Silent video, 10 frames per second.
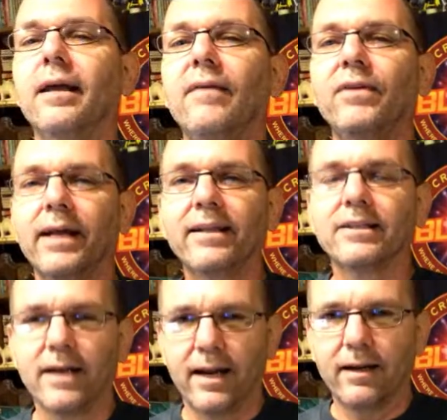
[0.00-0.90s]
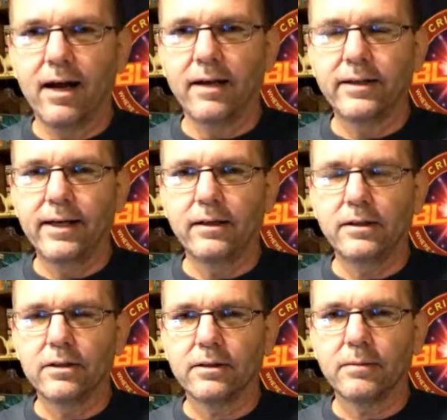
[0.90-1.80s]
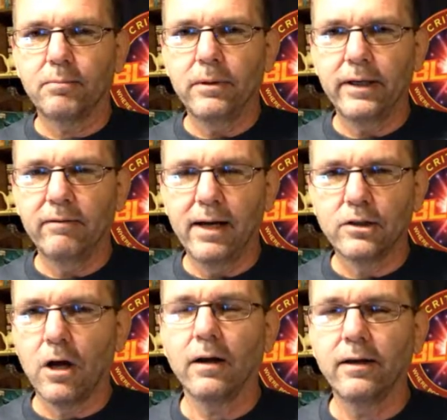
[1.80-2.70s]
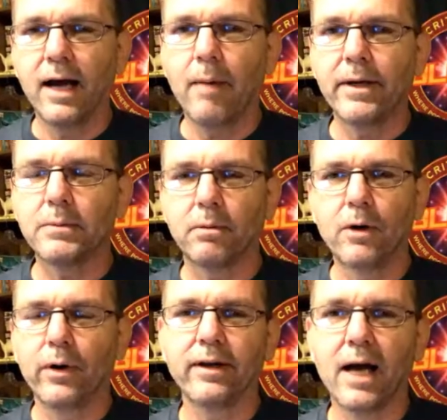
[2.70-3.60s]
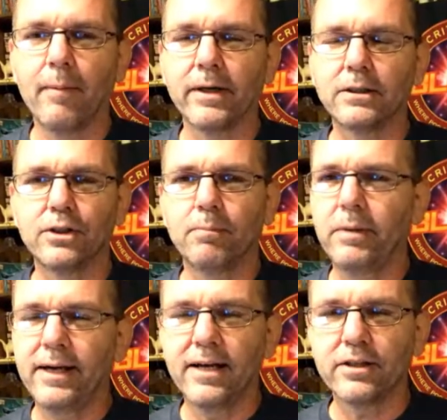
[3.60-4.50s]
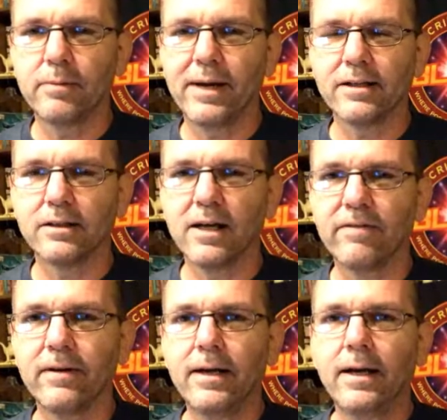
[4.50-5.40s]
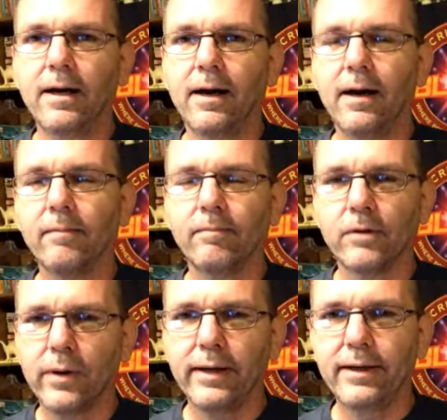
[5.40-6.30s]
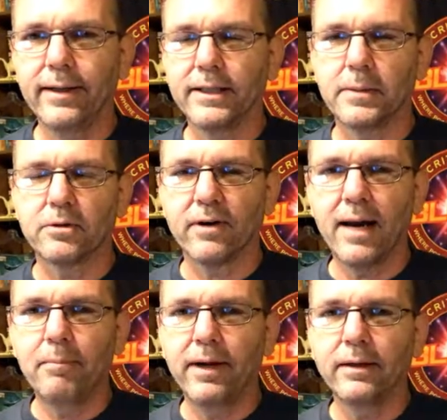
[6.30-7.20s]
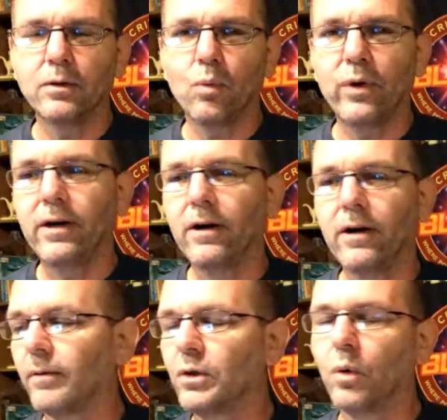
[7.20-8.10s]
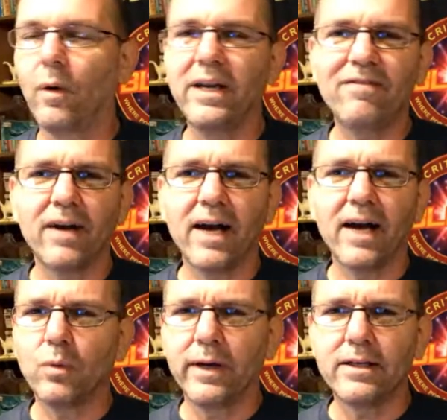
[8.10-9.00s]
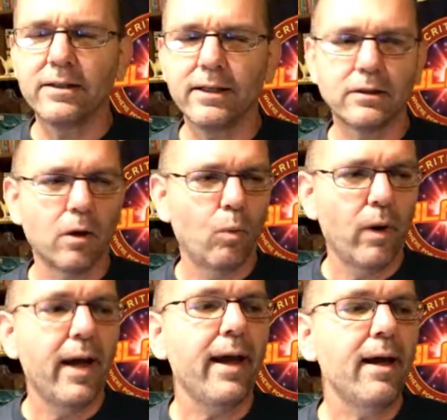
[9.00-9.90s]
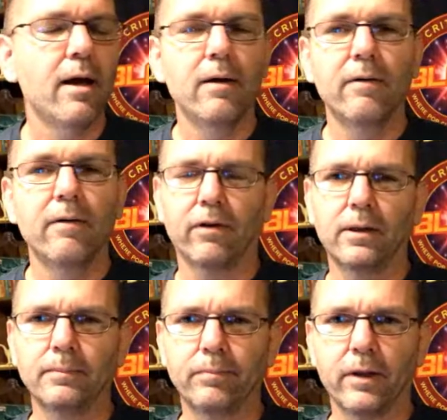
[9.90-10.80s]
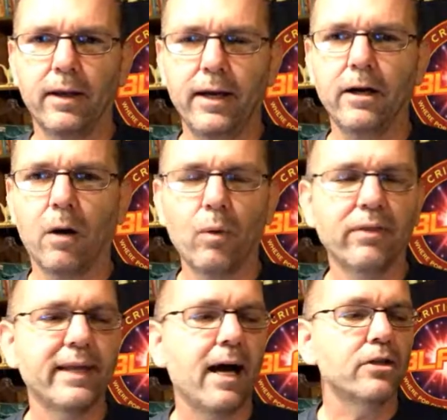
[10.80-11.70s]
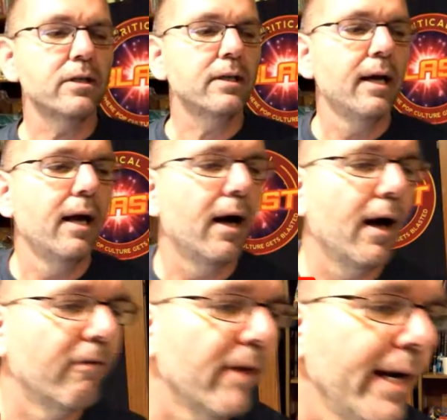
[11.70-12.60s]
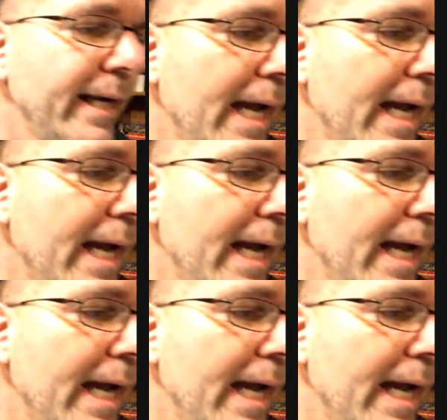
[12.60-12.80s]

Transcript: If you like this kind of content, just people getting around talking comics, promoting comics, just BSing about stuff, go ahead and hit that subscribe button. We are 26 away from hitting our 1,000. Right